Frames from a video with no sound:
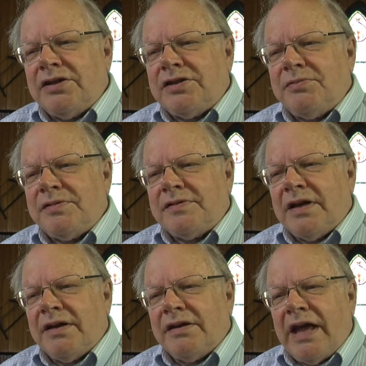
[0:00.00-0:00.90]
was
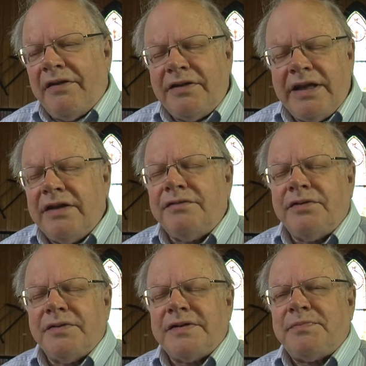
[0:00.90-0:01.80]
heavily
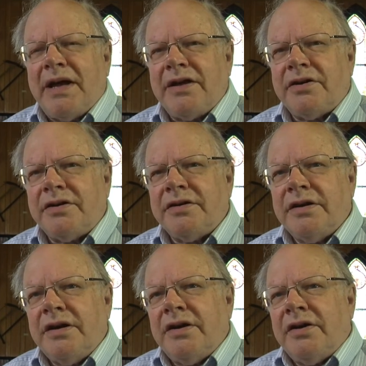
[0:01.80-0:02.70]
influenced by
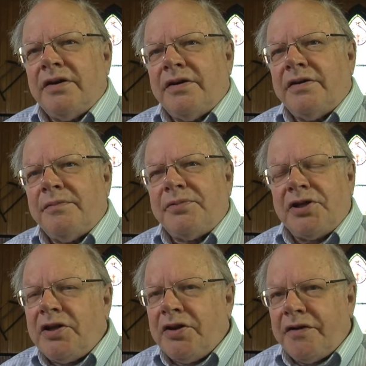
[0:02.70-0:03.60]

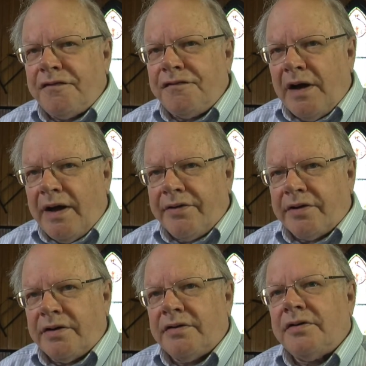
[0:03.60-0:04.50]
particularly her
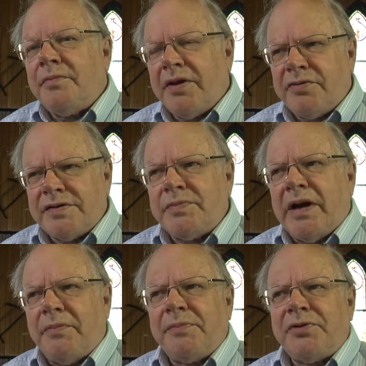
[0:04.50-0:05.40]
father, her mother as
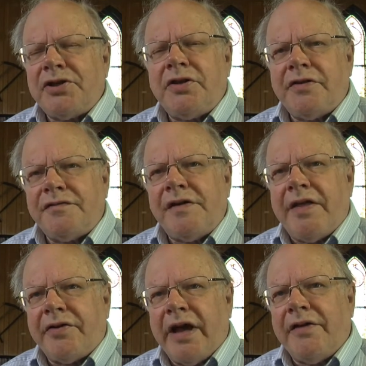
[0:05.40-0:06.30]
well, but particularly her
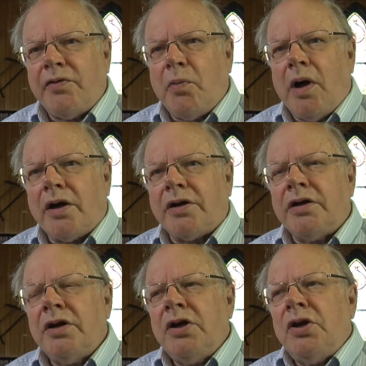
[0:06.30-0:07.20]
father, Alva Walker,
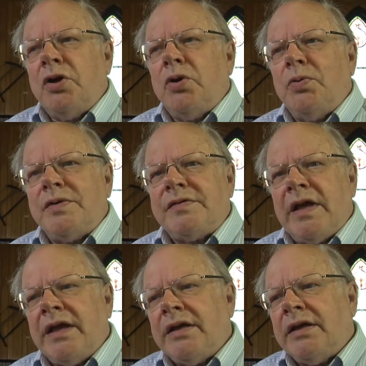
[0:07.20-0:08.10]
who was
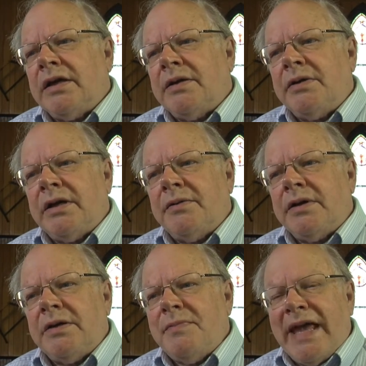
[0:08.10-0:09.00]
a
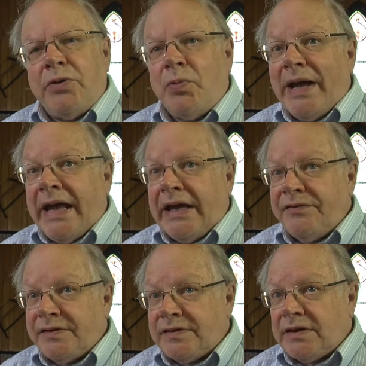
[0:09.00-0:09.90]
man way ahead
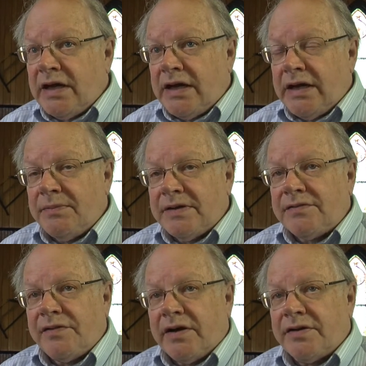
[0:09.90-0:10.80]
of his time as
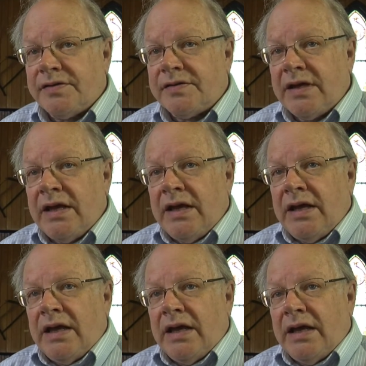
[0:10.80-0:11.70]
far as
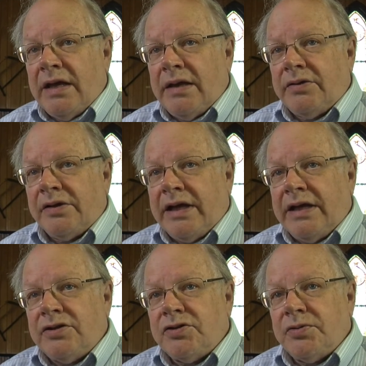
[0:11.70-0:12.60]
looking
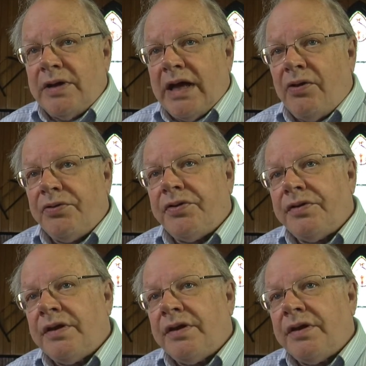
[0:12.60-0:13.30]
into health